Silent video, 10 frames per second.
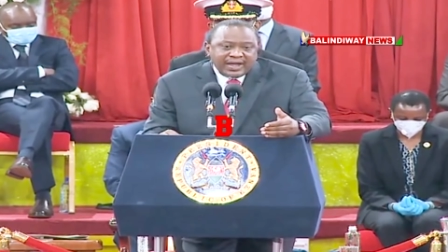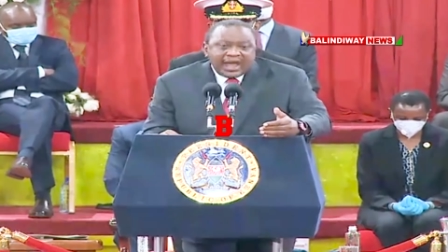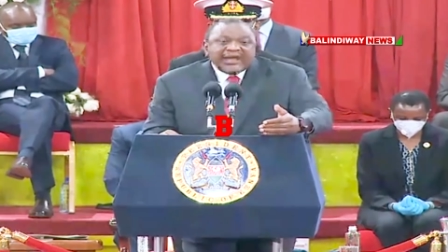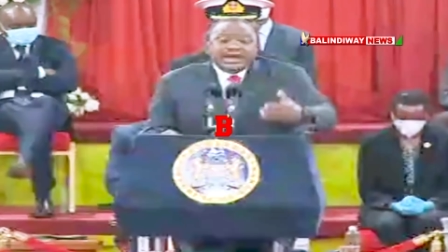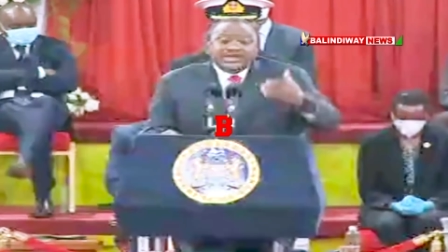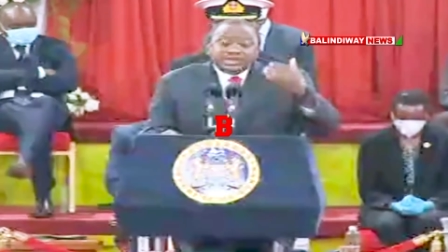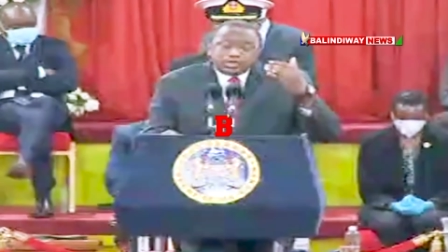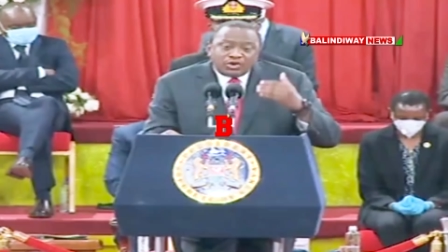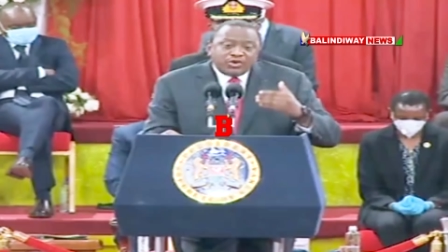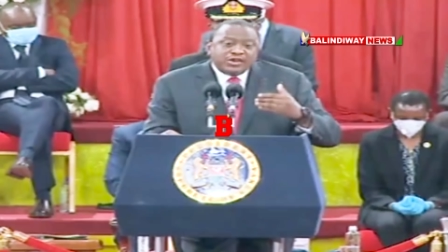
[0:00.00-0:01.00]
And I
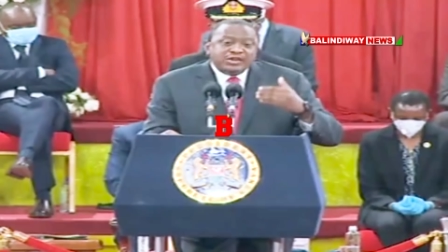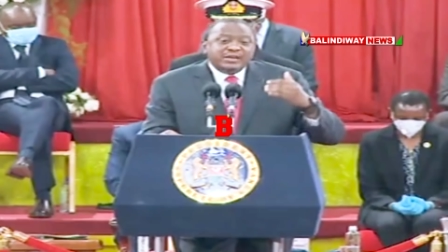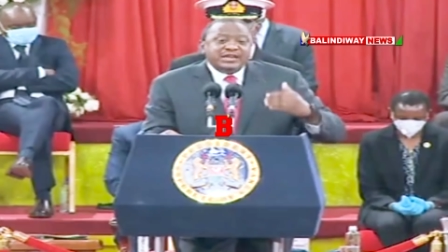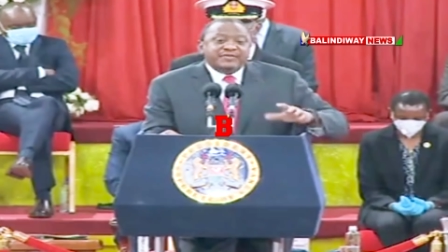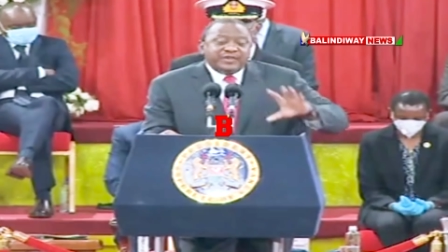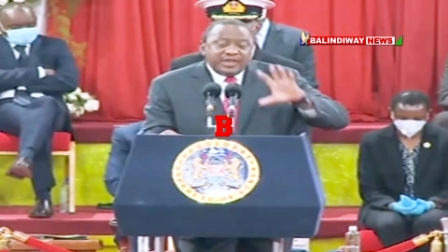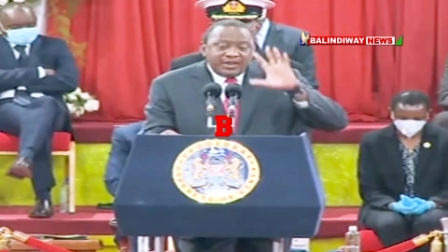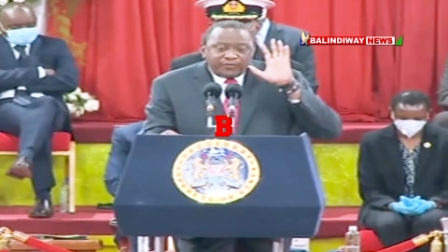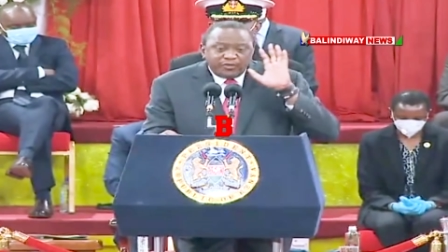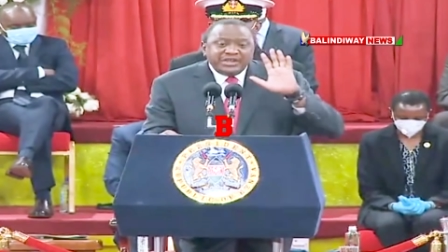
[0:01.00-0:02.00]
strongly believe
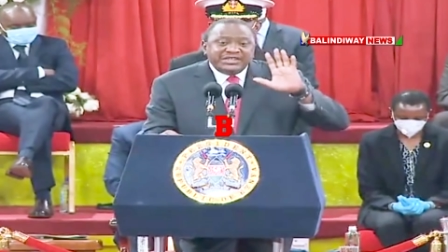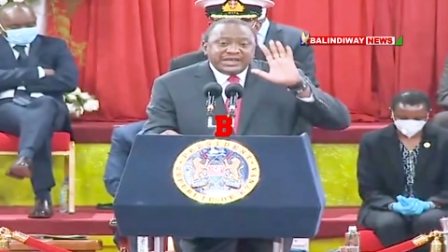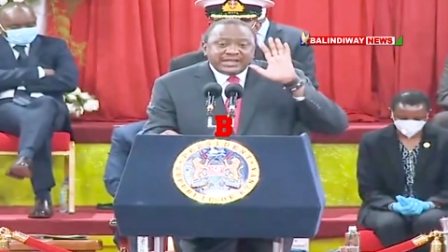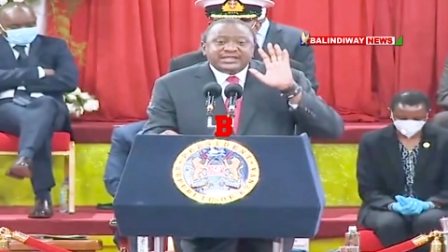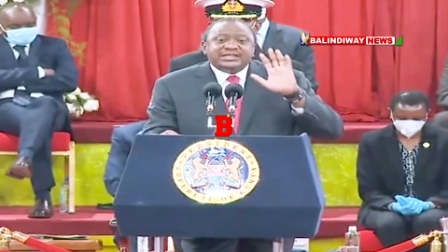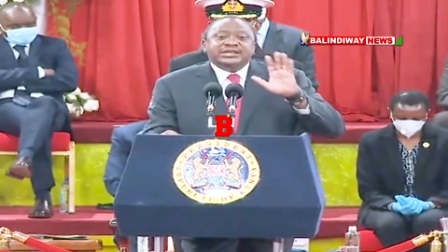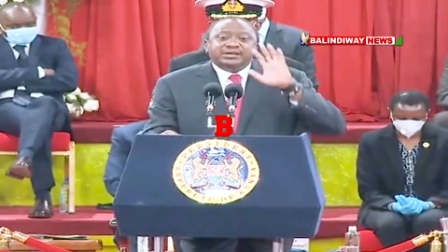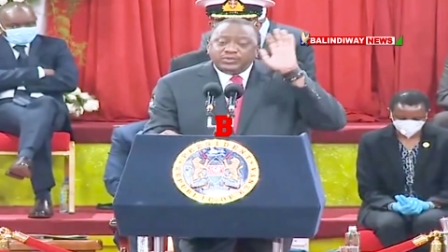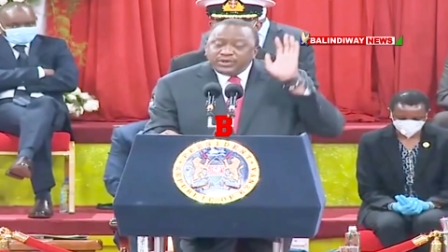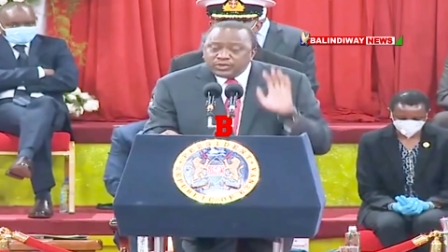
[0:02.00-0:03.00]
if we just deal
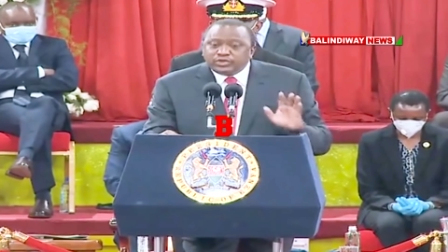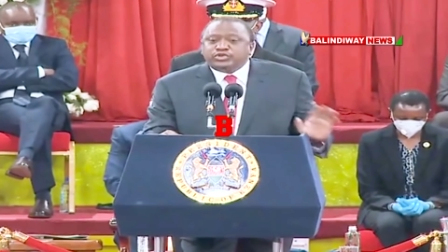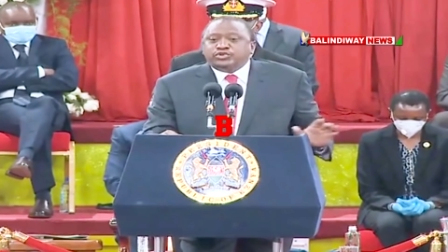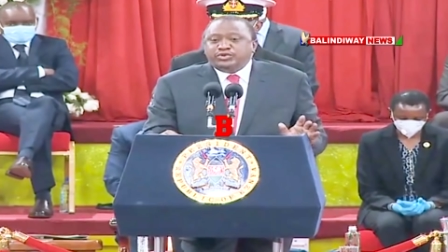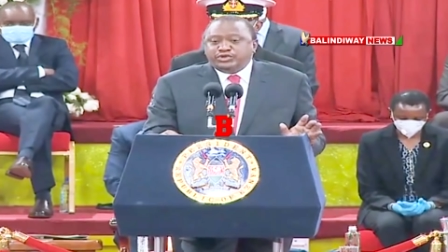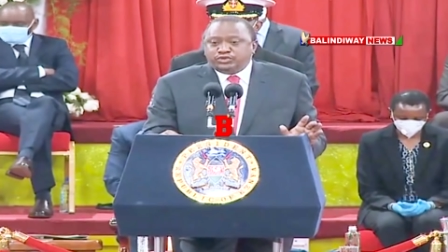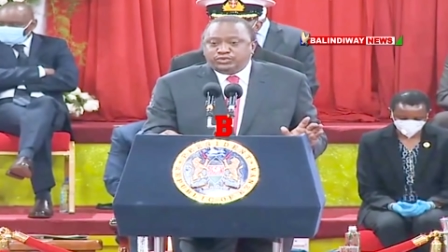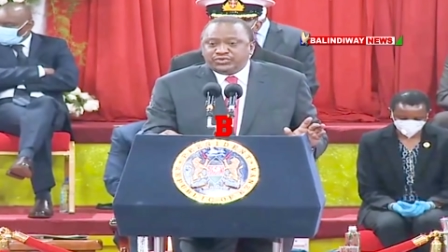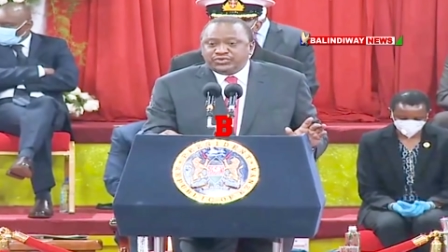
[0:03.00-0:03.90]
with those two issues,